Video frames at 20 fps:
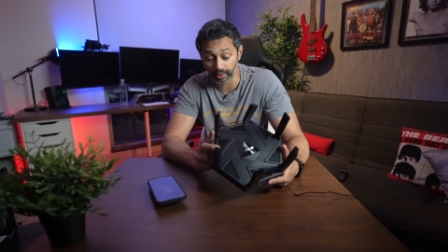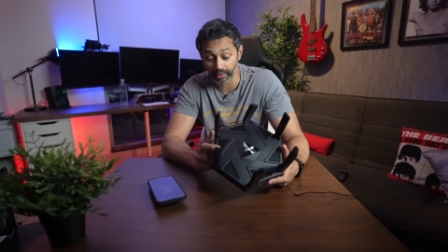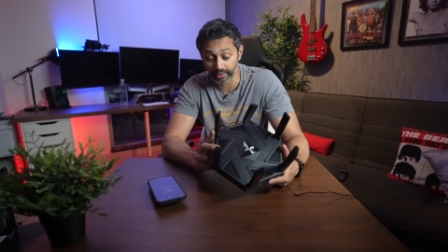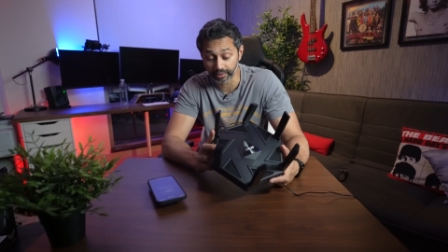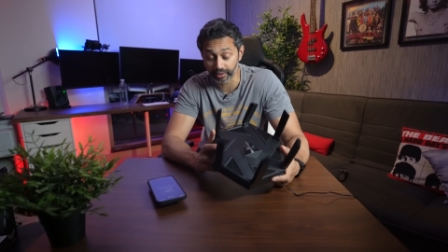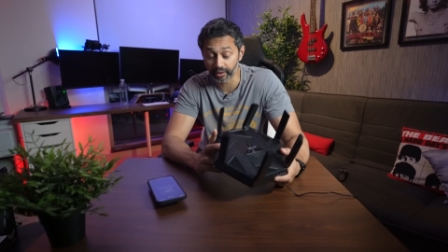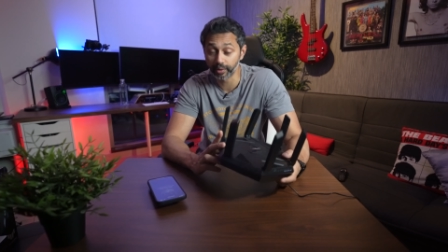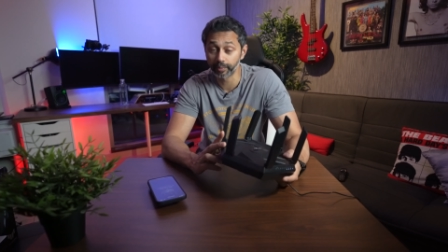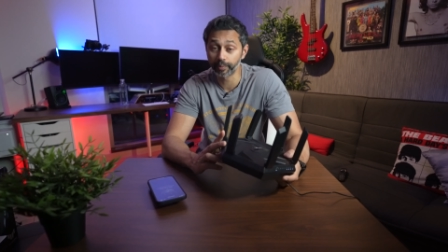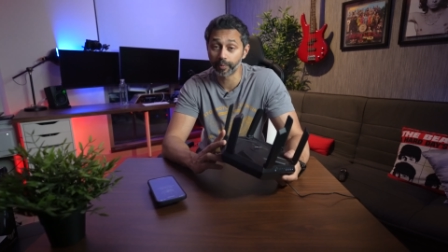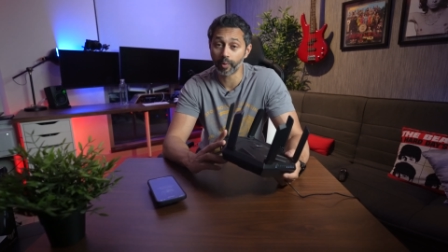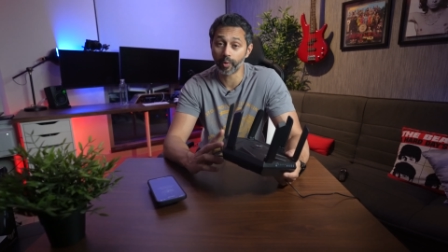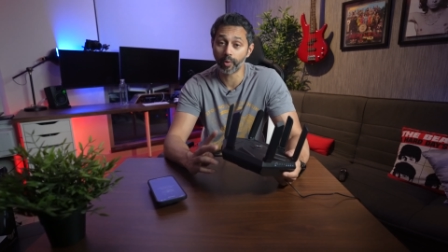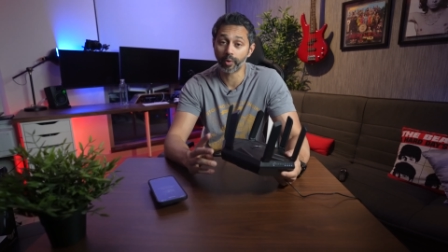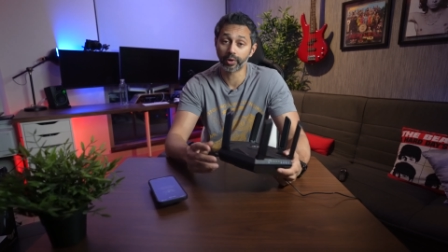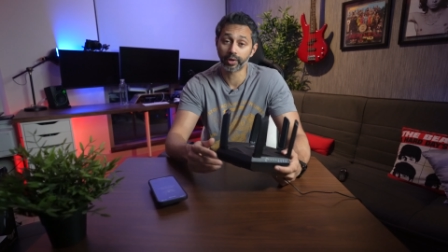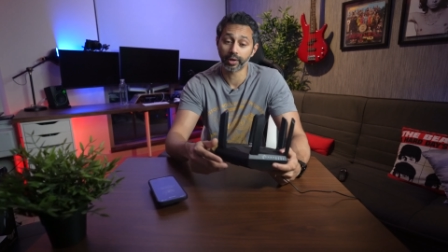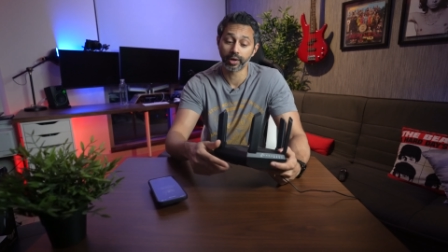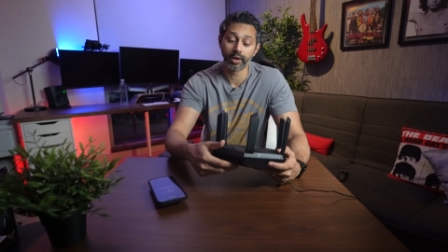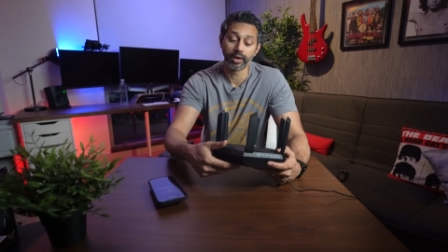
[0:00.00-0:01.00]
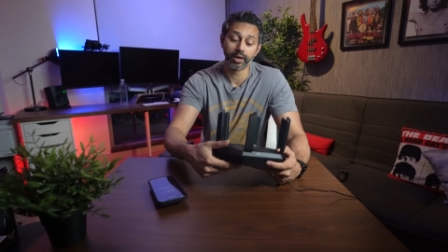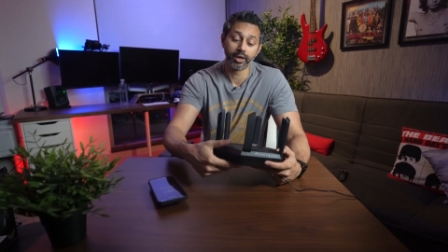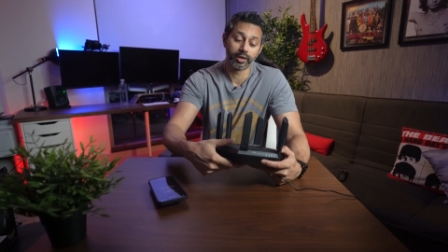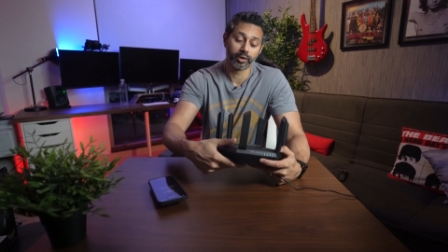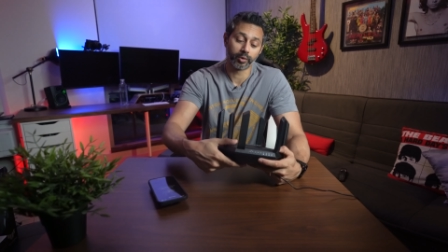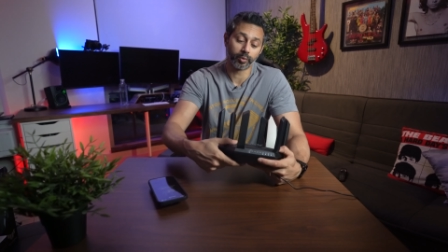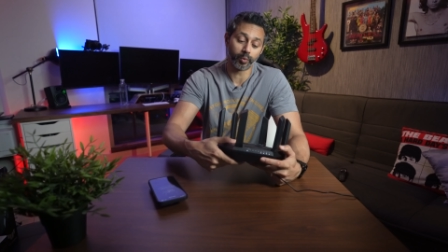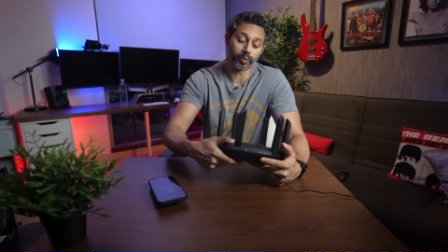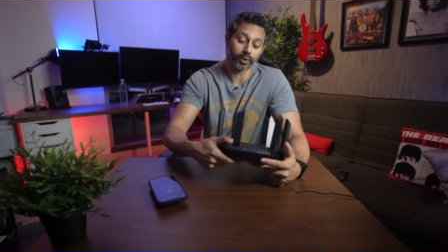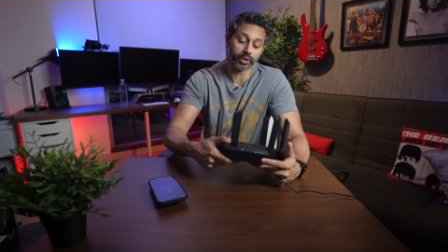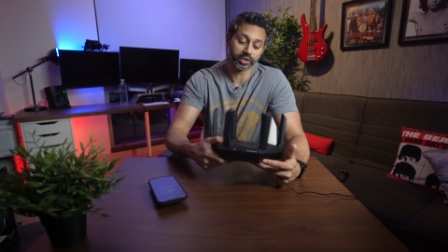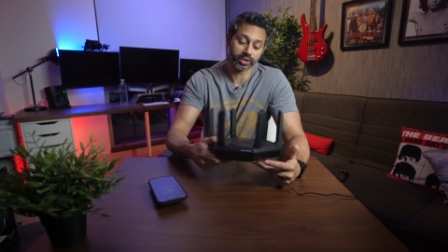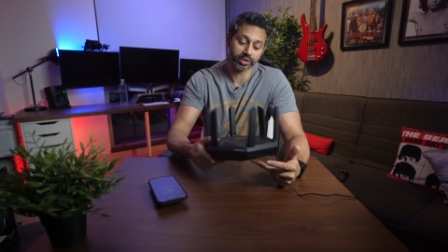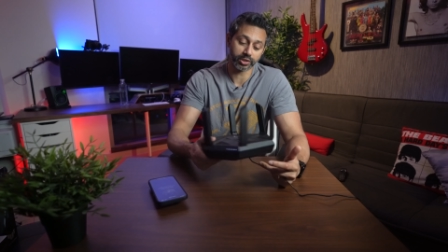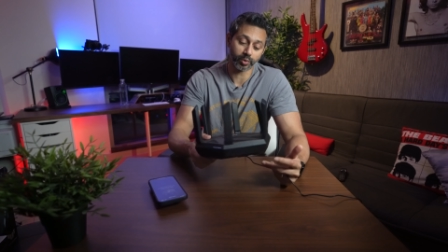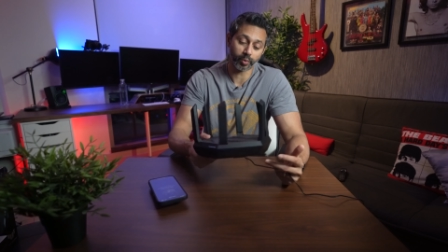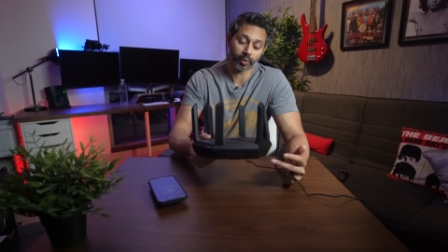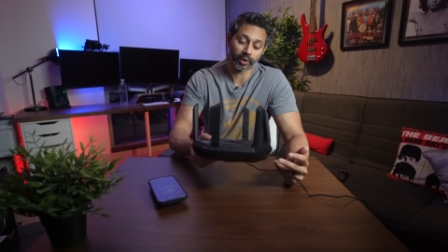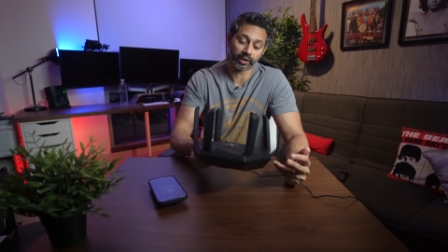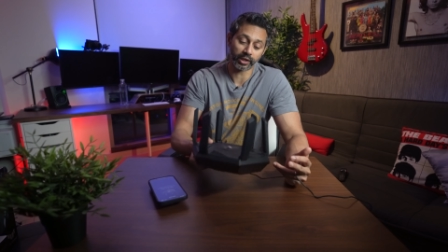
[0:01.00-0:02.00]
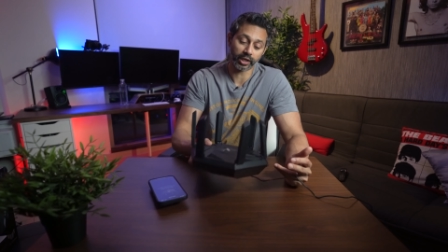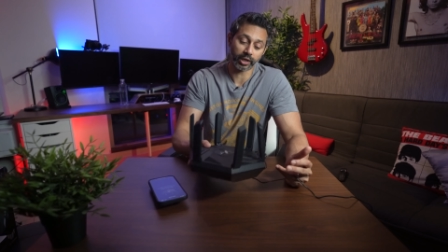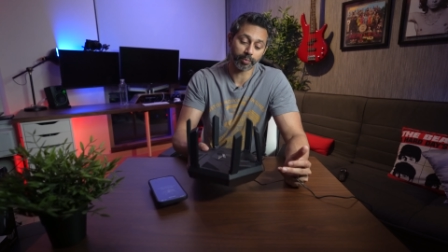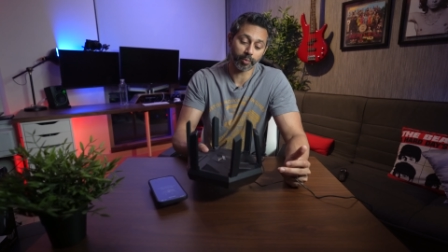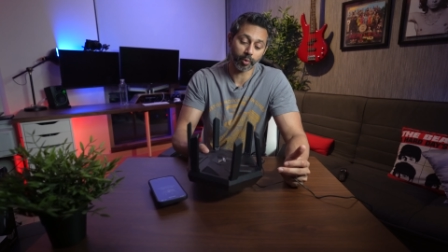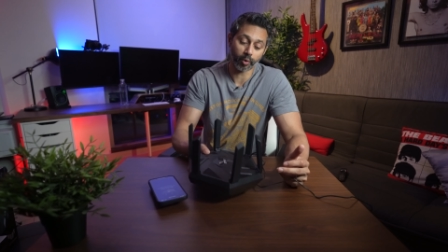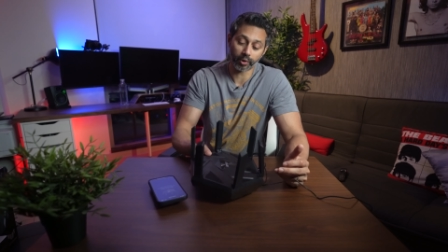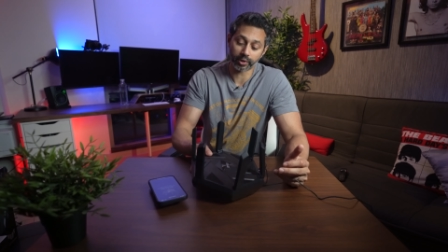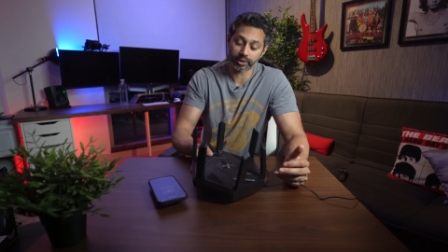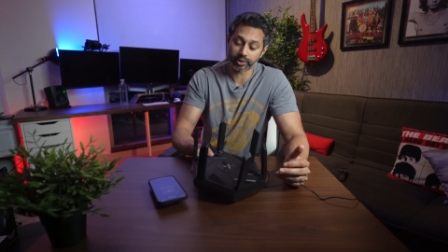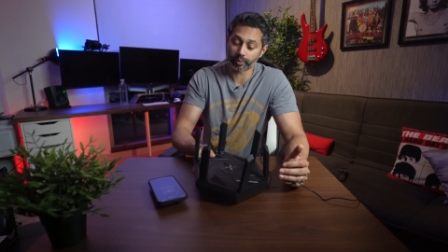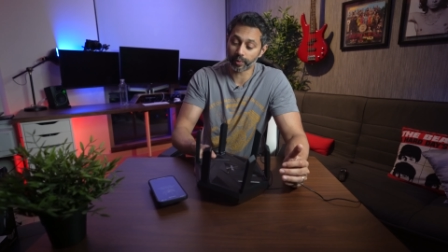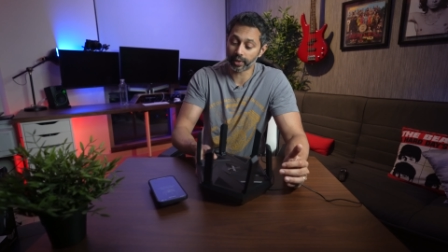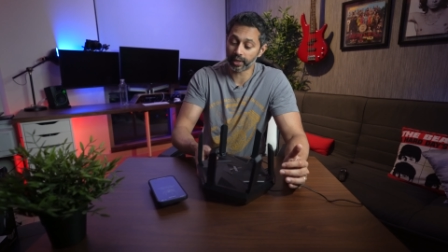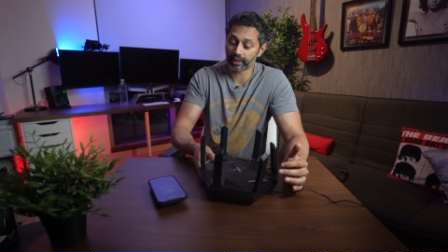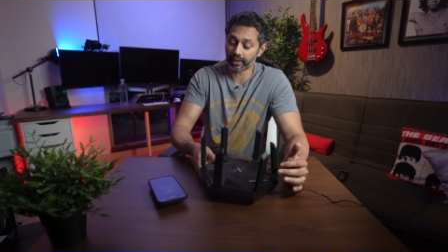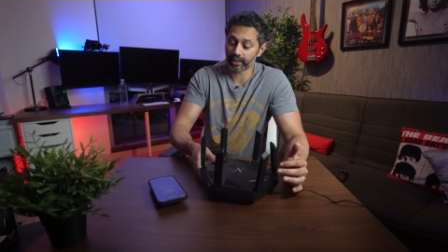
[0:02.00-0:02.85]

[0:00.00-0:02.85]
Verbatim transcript: third port, which is a one gig port as well,